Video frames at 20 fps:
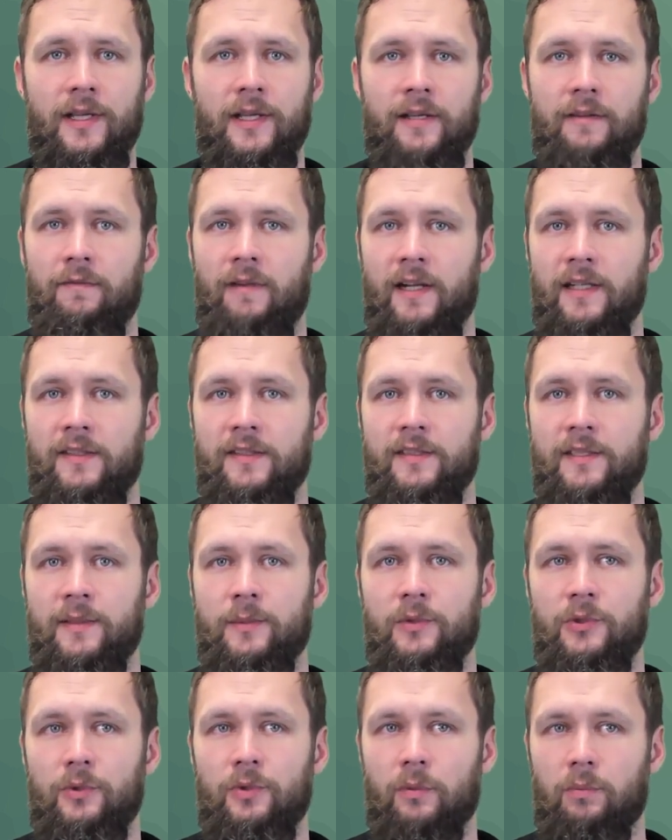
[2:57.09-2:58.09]
invites
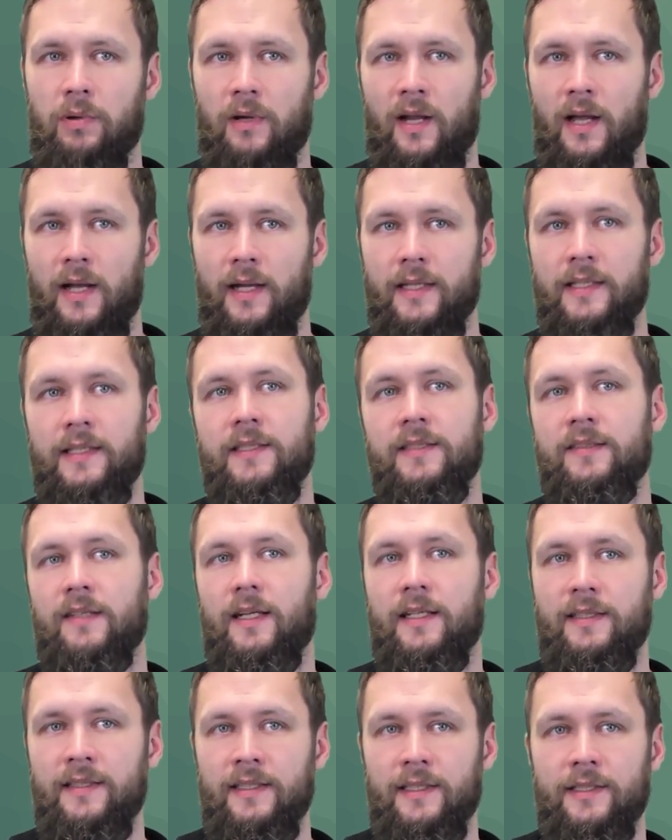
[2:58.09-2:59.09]
him to apply his
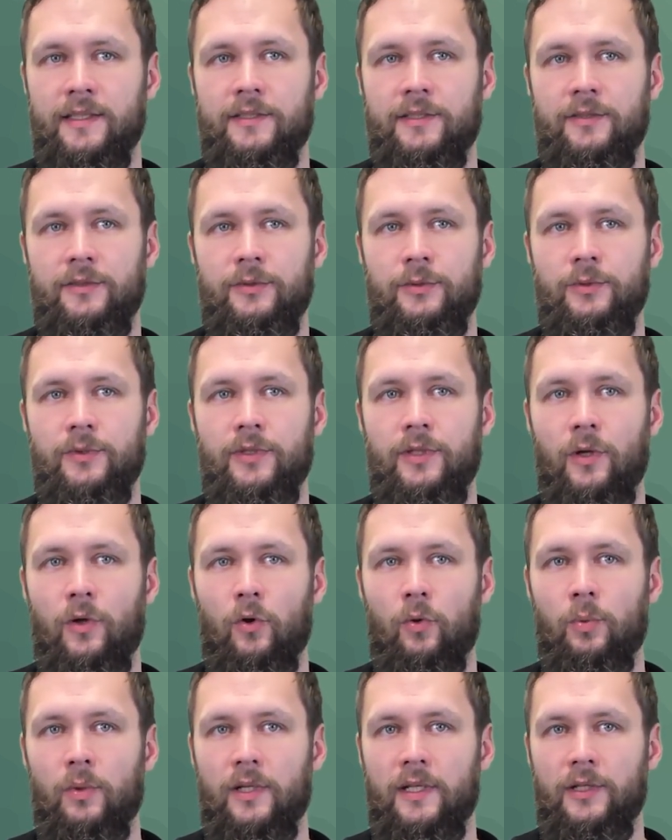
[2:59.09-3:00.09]
ideas to the
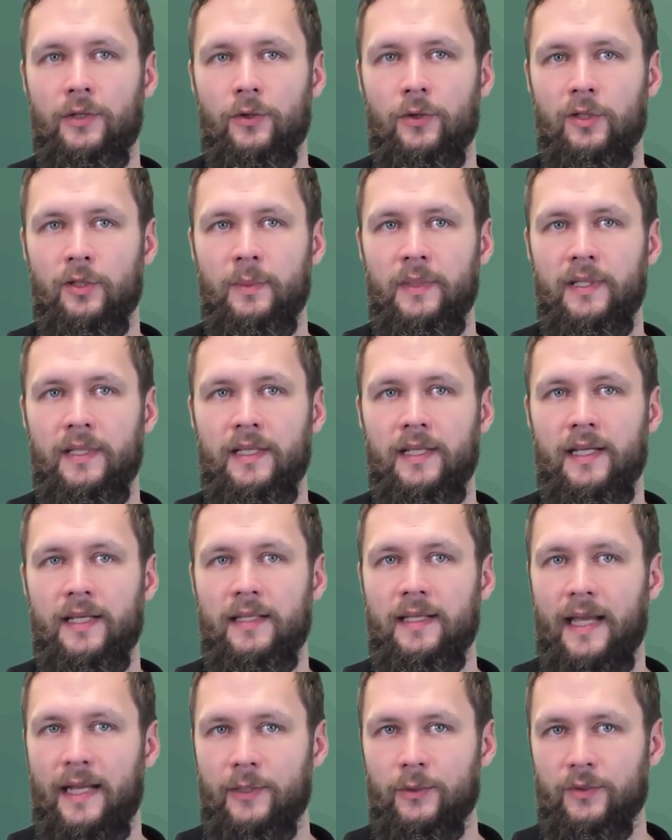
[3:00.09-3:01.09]
global economy
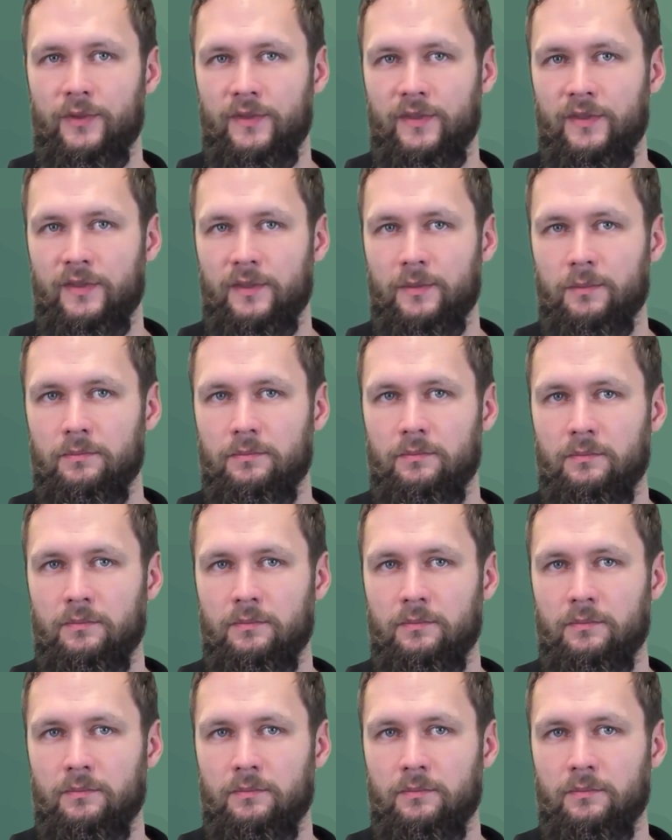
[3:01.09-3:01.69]
and ecosystem.